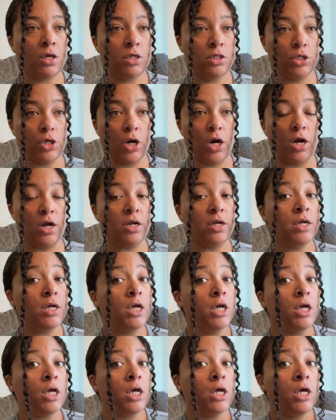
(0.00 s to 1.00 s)
Sorry,
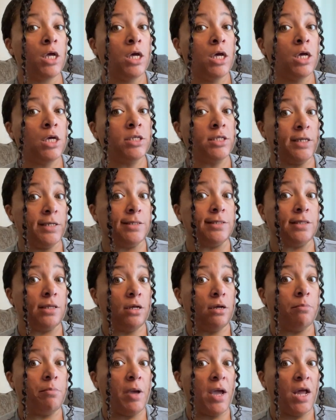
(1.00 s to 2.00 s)
since
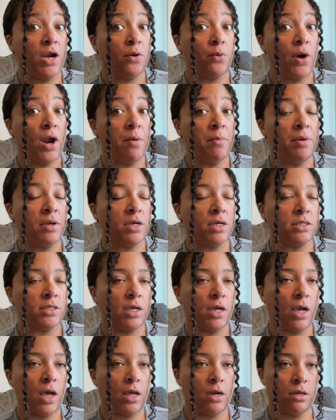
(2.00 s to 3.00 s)
the panoramic, because I
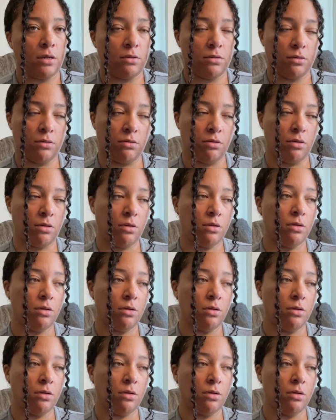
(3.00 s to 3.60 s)
gotta,